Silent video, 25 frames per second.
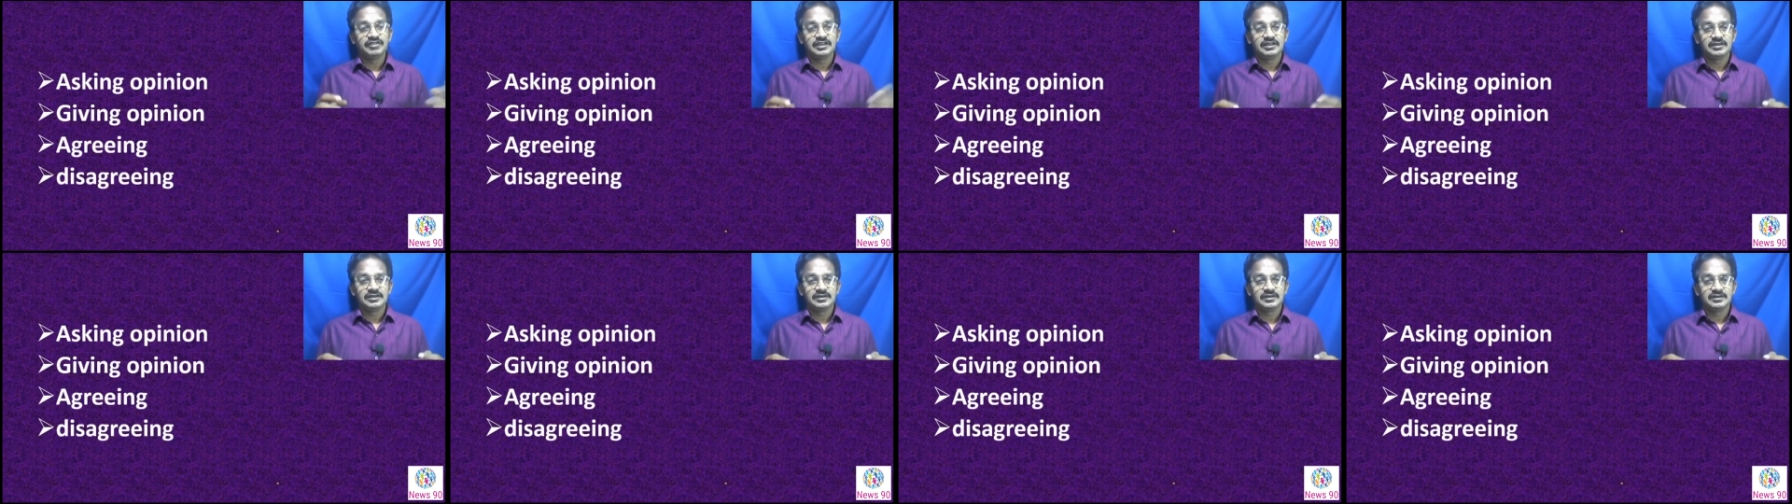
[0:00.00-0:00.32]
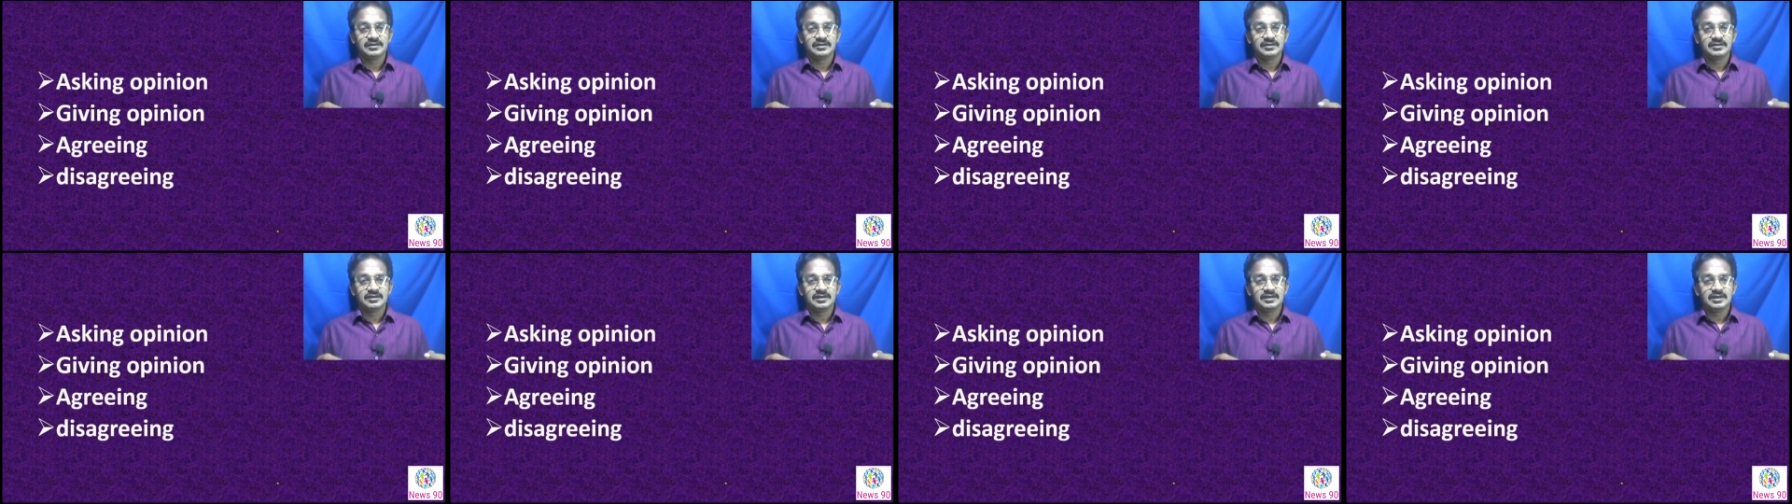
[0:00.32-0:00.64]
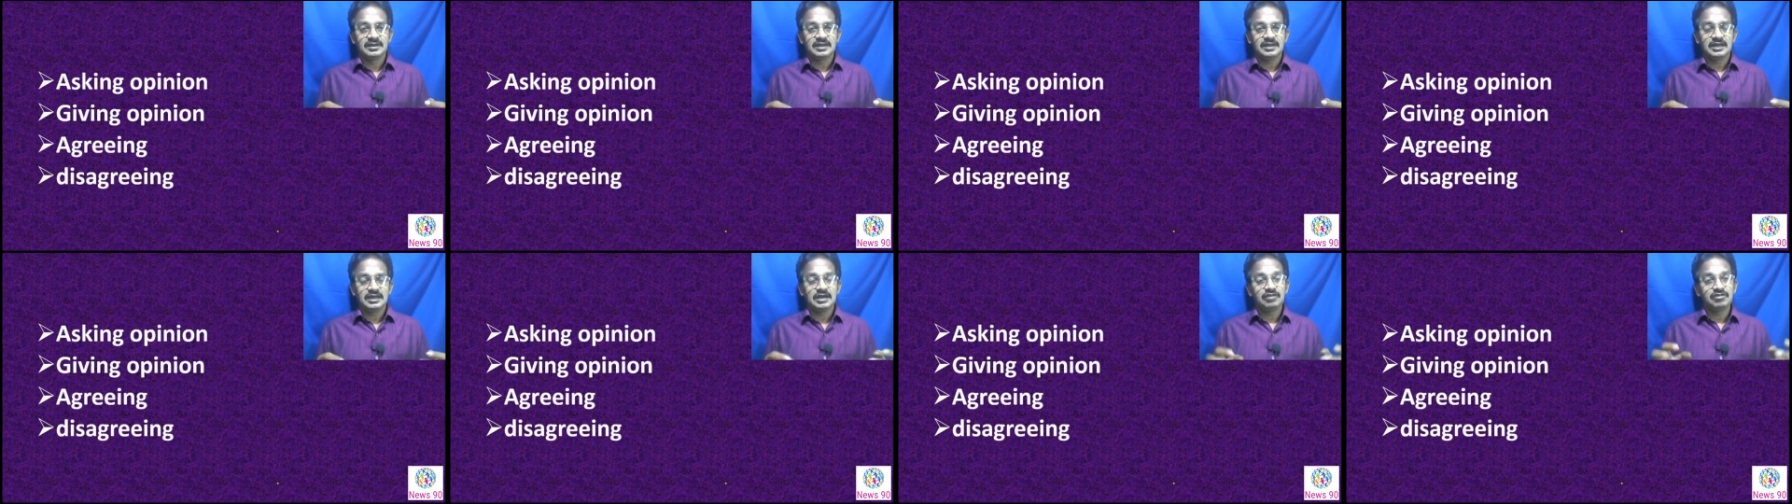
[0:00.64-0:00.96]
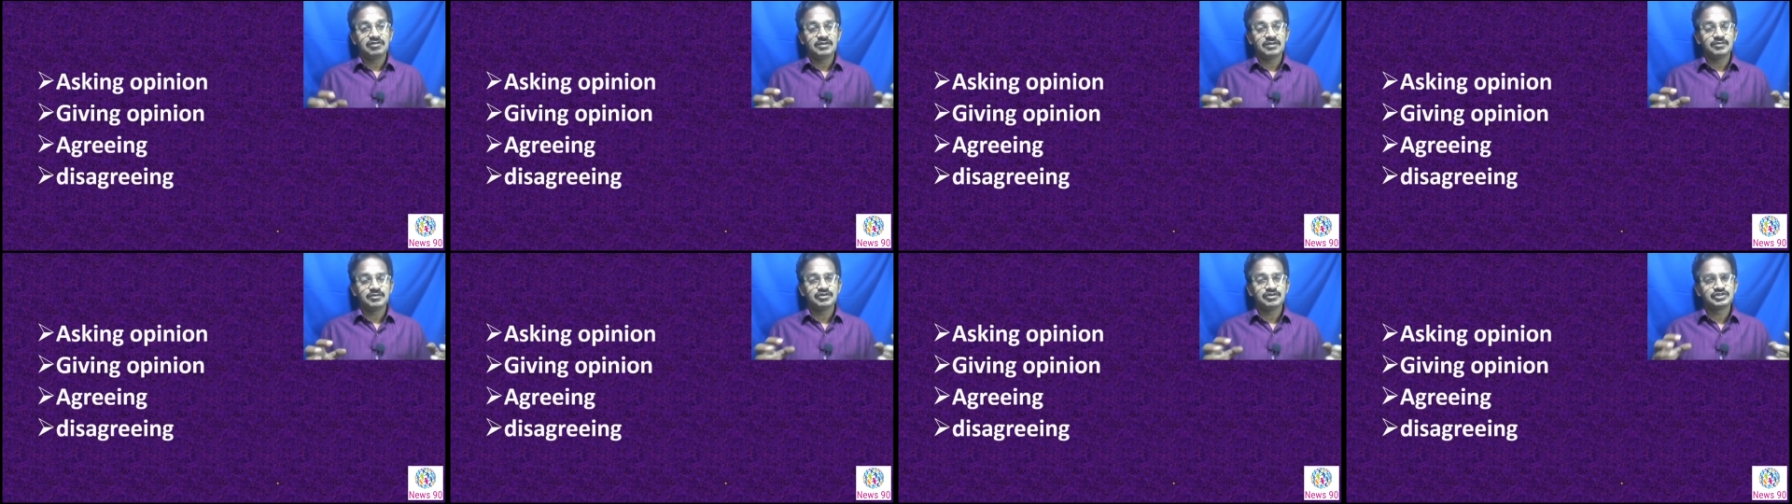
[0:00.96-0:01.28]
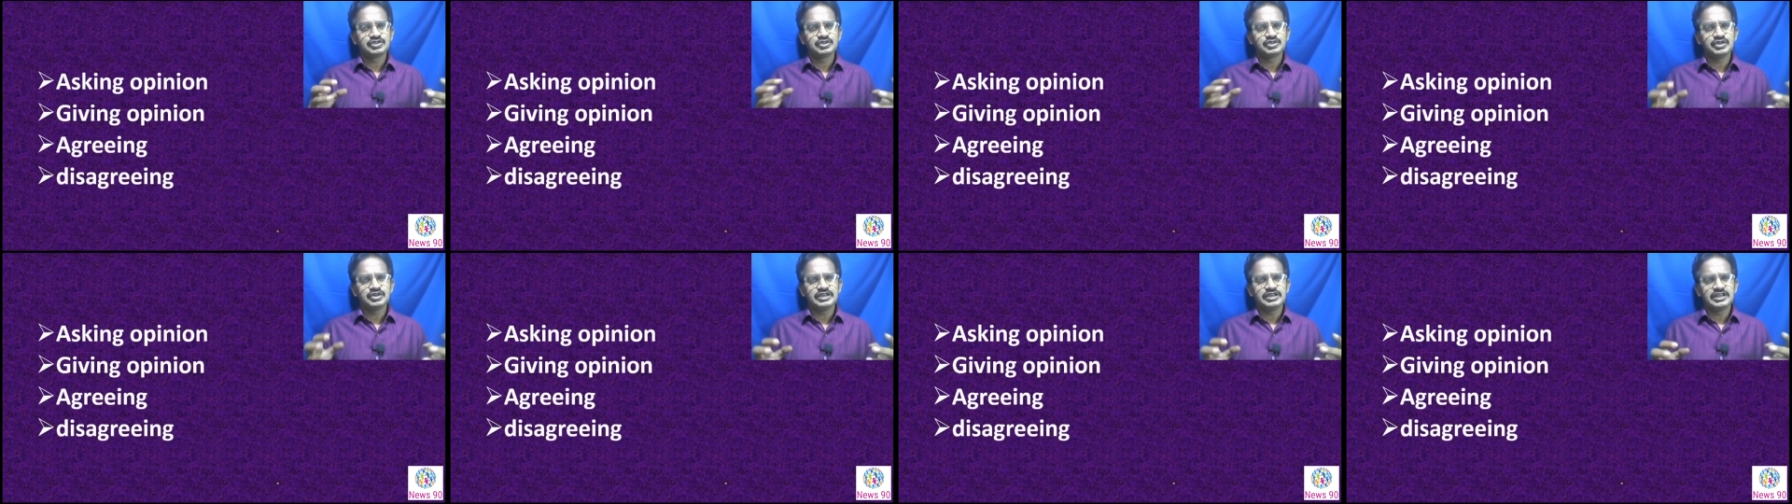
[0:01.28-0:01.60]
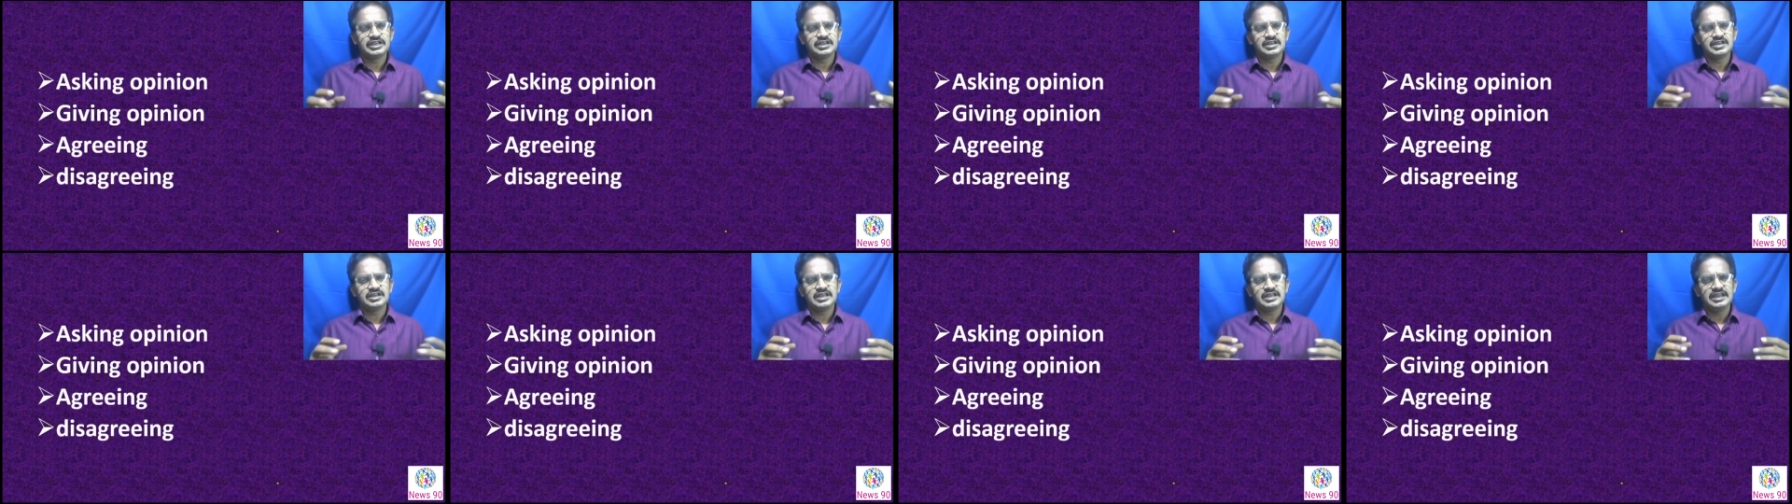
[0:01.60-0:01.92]
movie how about
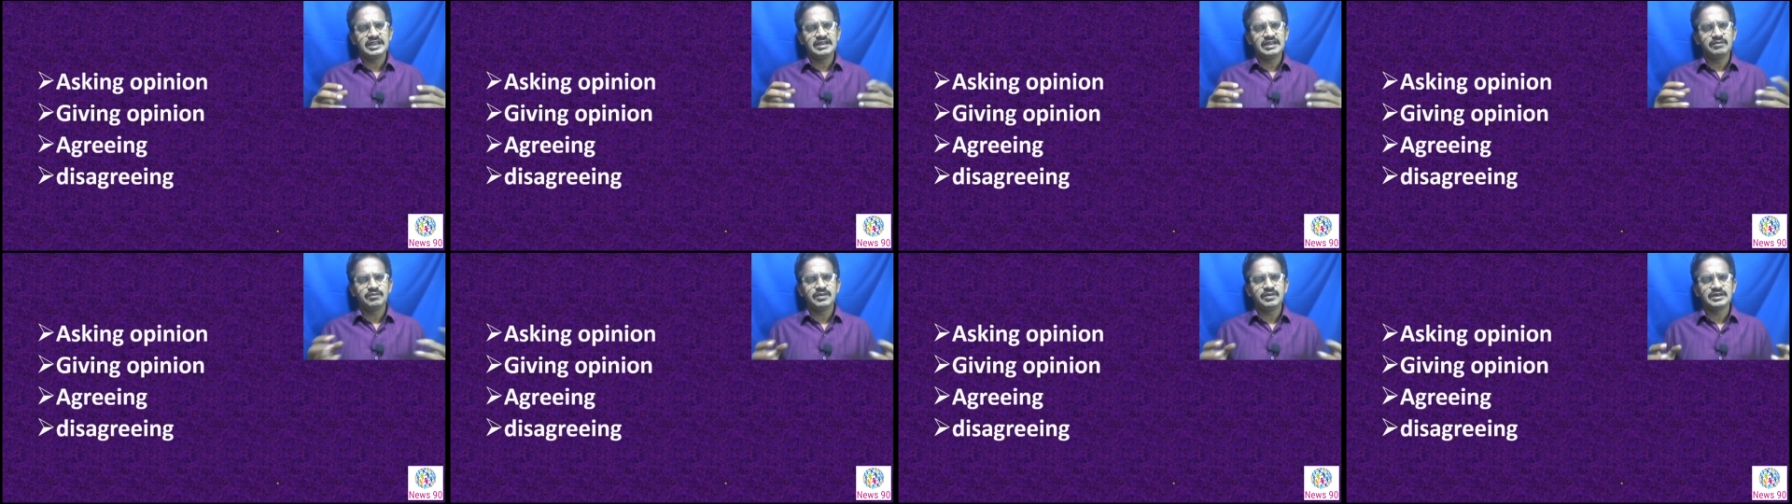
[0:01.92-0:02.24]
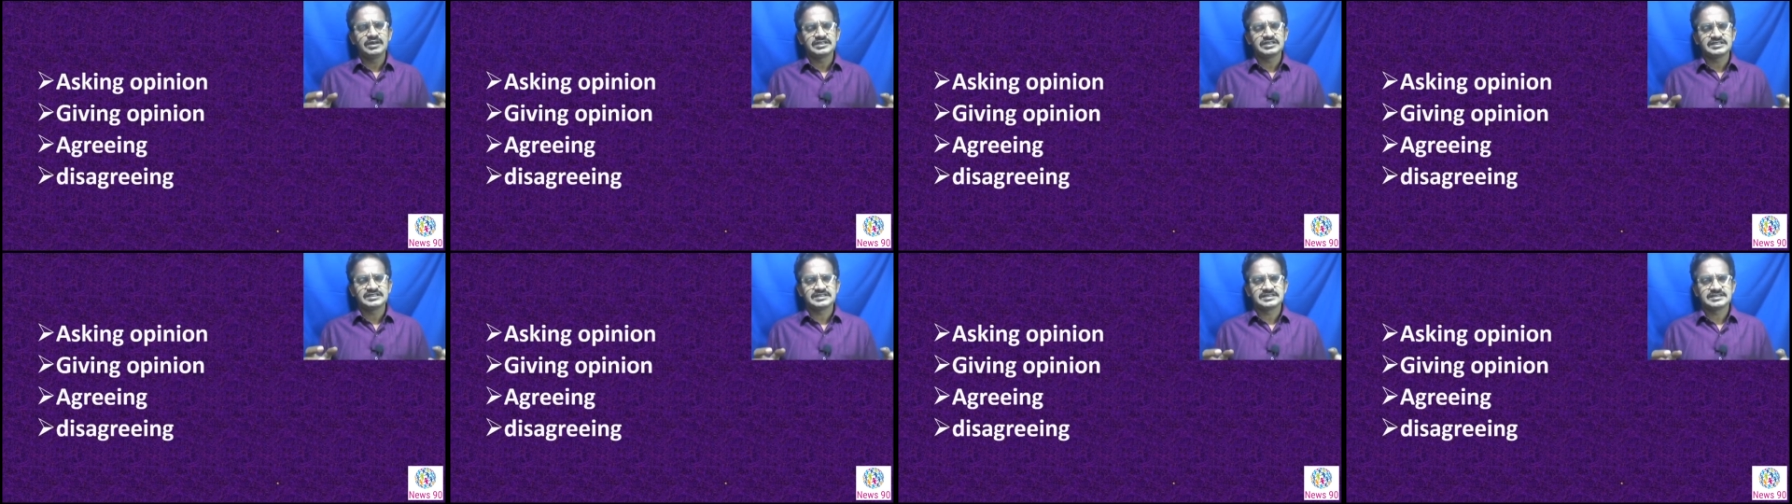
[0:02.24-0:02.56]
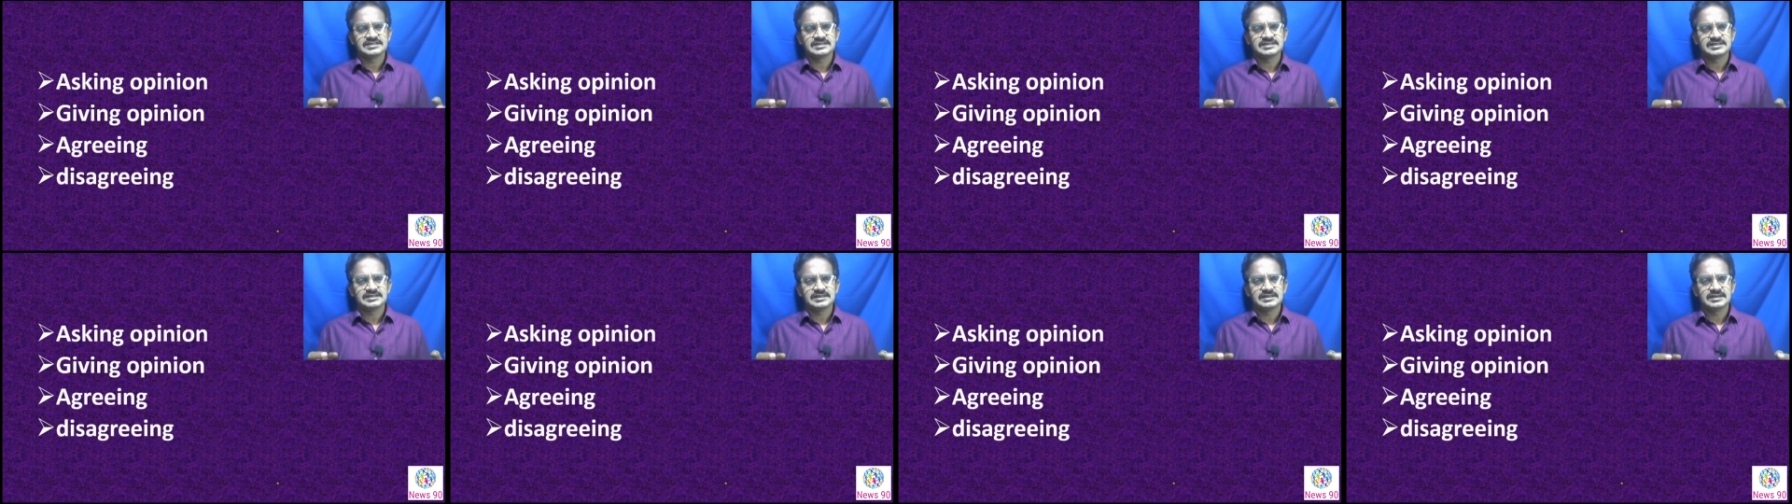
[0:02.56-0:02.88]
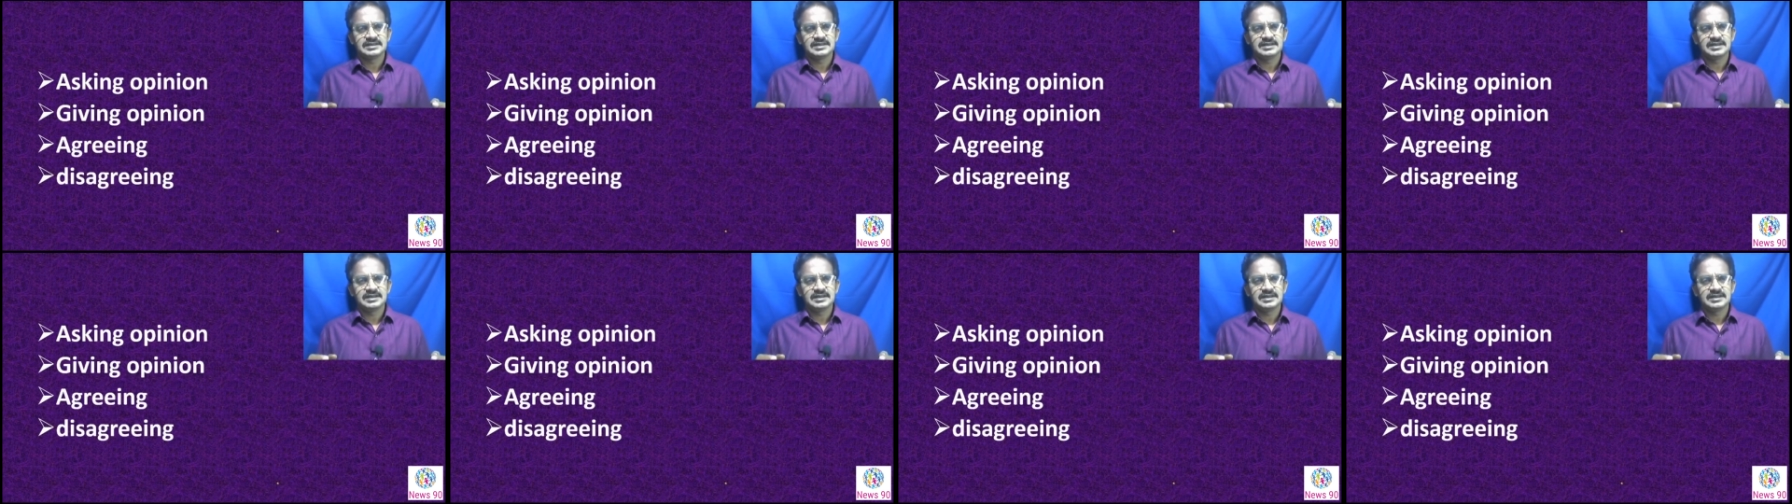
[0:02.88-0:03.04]
going in bus